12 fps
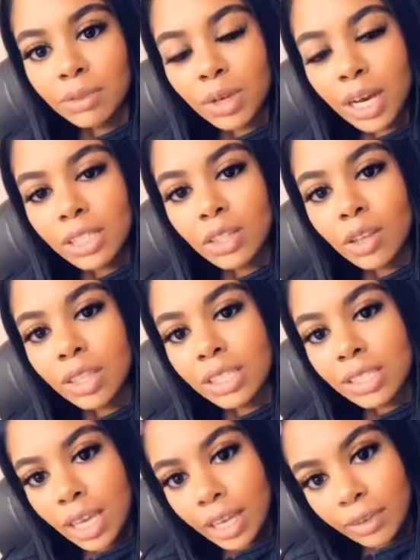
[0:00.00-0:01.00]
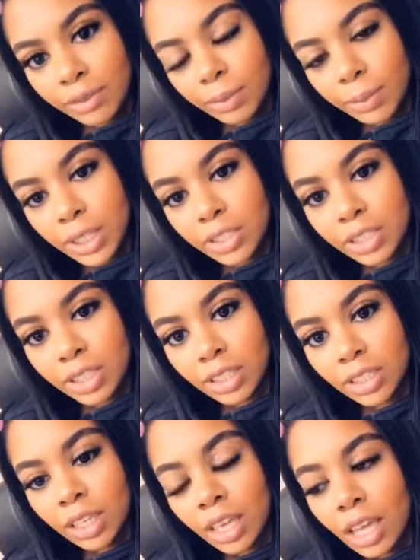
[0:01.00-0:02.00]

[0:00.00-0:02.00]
you guys all the site information.